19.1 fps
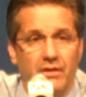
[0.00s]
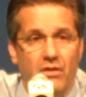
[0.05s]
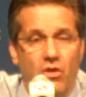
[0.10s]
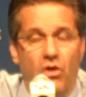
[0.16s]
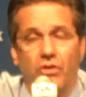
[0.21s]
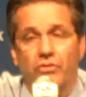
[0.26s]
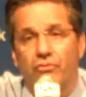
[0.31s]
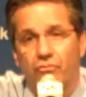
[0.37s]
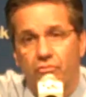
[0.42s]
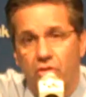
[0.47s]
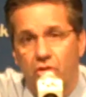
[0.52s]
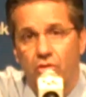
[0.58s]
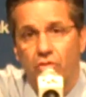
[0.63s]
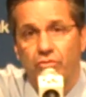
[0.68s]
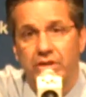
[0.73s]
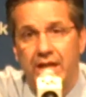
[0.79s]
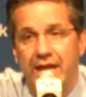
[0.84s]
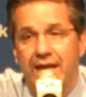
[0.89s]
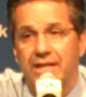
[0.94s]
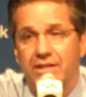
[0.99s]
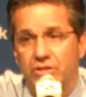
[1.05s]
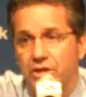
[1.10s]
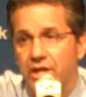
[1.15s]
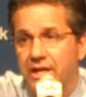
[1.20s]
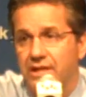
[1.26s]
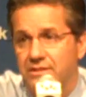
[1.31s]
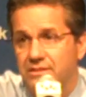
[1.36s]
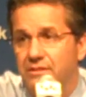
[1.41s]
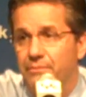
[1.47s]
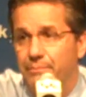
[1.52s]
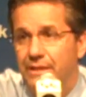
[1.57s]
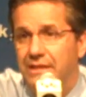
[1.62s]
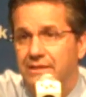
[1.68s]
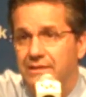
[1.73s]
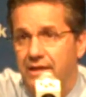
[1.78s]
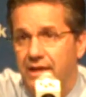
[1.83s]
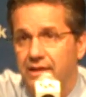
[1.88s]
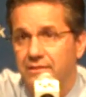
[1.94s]
on the road, they had a chance to
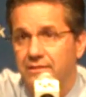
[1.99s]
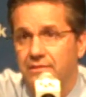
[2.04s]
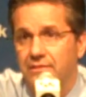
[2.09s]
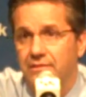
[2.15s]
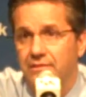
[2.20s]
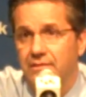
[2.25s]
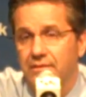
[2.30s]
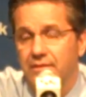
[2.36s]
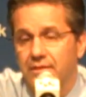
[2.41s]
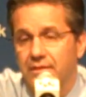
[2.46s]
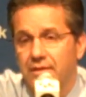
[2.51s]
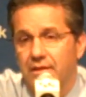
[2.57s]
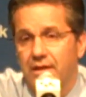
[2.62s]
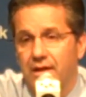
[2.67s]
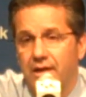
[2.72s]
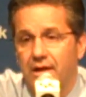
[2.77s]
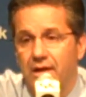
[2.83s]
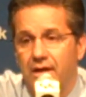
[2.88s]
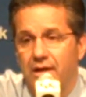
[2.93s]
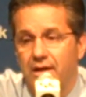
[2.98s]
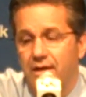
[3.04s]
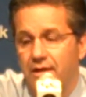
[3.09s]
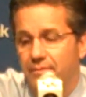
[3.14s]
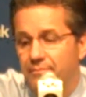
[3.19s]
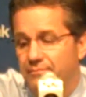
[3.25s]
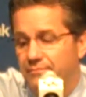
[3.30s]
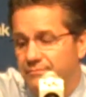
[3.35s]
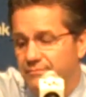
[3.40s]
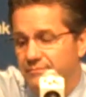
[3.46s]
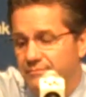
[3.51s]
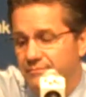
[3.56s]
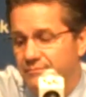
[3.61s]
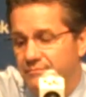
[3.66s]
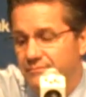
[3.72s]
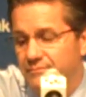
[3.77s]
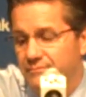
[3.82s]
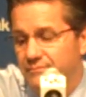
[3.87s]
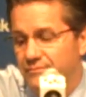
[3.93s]
beat Dayton.
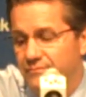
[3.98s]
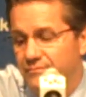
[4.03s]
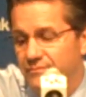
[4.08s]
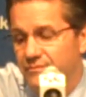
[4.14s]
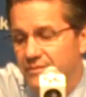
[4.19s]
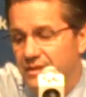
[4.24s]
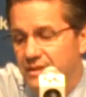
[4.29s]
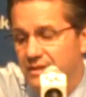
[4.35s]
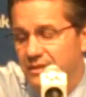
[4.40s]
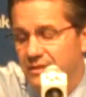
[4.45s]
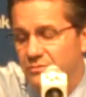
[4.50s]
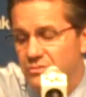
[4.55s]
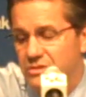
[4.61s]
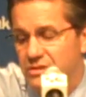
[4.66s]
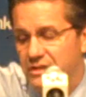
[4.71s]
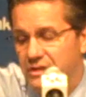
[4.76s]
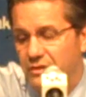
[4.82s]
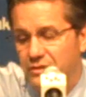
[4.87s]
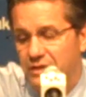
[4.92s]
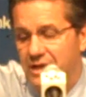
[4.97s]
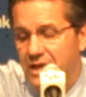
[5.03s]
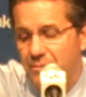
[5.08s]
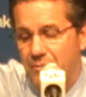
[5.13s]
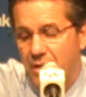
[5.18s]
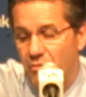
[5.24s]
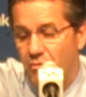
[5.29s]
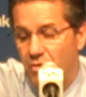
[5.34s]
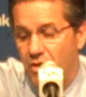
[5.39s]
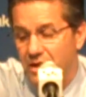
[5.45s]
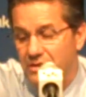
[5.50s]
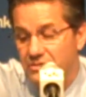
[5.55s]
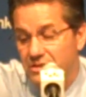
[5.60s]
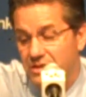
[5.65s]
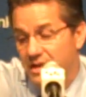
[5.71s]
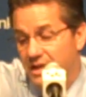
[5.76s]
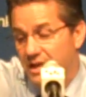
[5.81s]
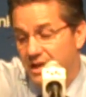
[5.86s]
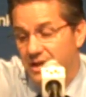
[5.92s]
There was another game I
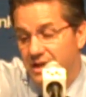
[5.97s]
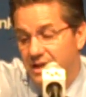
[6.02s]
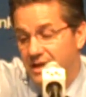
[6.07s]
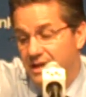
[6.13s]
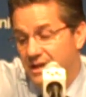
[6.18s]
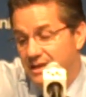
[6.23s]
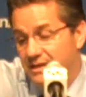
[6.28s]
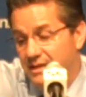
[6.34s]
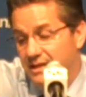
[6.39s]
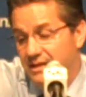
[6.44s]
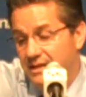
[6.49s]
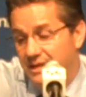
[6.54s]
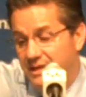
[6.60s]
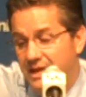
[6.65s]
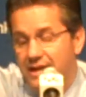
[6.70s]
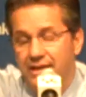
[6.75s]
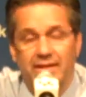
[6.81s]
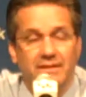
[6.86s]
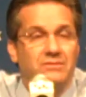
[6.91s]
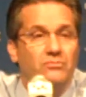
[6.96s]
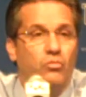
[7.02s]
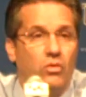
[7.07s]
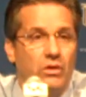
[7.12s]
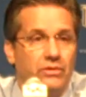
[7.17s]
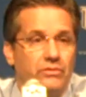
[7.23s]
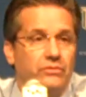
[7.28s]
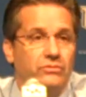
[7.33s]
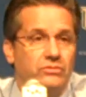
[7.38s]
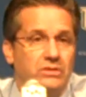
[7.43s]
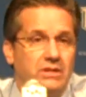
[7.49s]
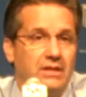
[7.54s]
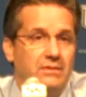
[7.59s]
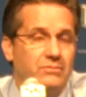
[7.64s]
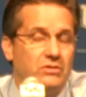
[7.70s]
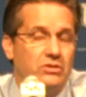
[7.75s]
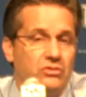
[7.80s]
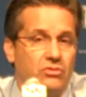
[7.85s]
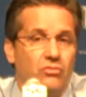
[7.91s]
watched. And again, it's one of those
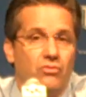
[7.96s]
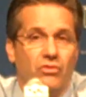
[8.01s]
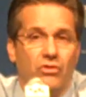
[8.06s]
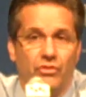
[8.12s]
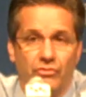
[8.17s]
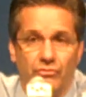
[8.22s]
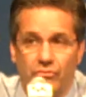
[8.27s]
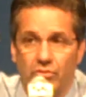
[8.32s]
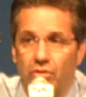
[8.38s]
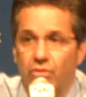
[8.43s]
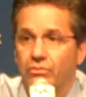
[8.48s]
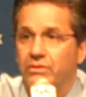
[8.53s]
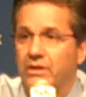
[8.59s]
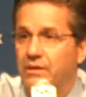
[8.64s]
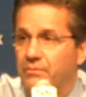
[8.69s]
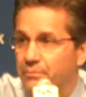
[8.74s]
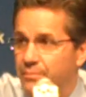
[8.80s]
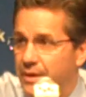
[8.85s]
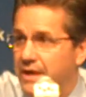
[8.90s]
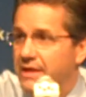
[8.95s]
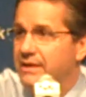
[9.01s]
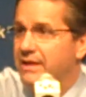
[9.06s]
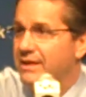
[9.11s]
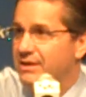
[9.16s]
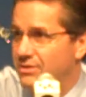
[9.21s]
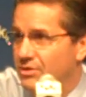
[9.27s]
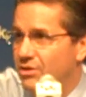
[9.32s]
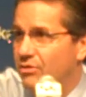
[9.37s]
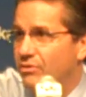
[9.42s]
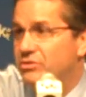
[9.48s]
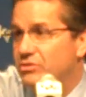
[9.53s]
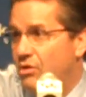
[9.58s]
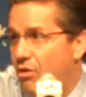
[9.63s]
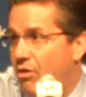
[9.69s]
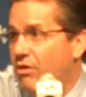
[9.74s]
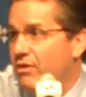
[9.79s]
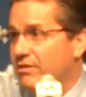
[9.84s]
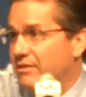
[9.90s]
teams that's going on the road, getting payday. You know, it's
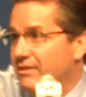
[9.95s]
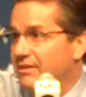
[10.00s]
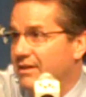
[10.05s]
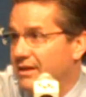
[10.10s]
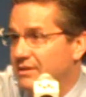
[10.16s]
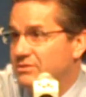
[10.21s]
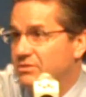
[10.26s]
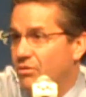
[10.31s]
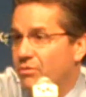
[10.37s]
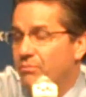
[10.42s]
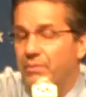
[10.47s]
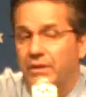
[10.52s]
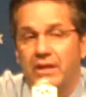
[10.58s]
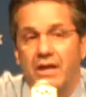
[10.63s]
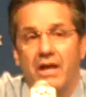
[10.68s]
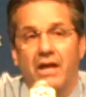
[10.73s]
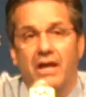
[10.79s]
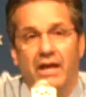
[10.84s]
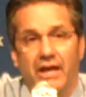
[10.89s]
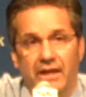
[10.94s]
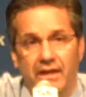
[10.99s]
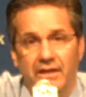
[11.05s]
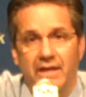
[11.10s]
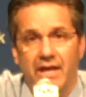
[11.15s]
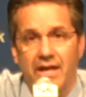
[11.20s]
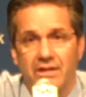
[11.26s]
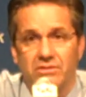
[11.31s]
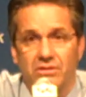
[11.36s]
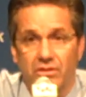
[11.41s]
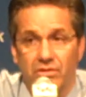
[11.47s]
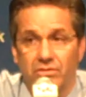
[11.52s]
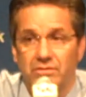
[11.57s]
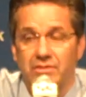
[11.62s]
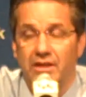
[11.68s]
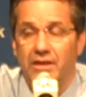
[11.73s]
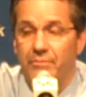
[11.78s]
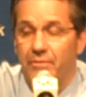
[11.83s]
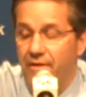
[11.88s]
hard. It's hard. But he has a
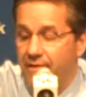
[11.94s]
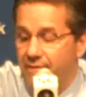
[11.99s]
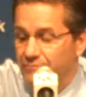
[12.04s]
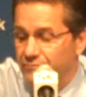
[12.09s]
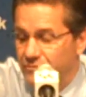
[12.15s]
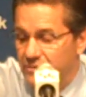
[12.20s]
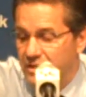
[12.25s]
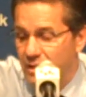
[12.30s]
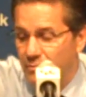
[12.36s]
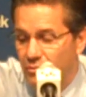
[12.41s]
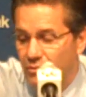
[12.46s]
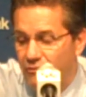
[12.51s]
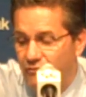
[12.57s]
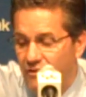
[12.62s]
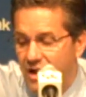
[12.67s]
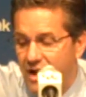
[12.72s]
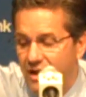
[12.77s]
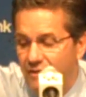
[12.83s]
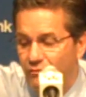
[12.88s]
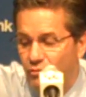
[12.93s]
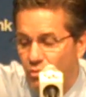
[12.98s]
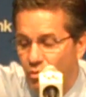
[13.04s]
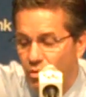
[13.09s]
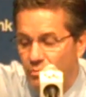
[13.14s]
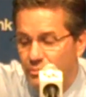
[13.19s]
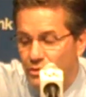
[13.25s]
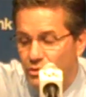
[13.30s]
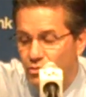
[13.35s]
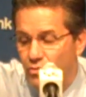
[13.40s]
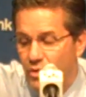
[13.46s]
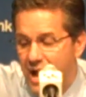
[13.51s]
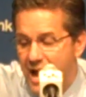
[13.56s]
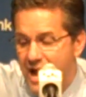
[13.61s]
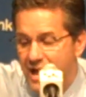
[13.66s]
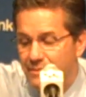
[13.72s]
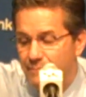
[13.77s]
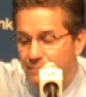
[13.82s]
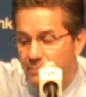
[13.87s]
good team. Number 5, Corbin, who
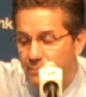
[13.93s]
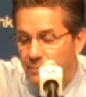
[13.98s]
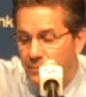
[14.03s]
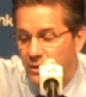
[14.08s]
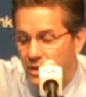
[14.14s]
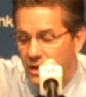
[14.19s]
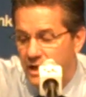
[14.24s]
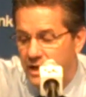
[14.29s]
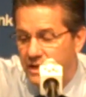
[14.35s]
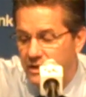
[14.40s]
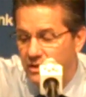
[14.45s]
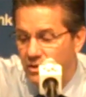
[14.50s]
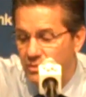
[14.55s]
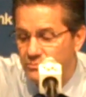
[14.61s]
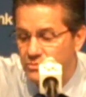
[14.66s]
hadn't played,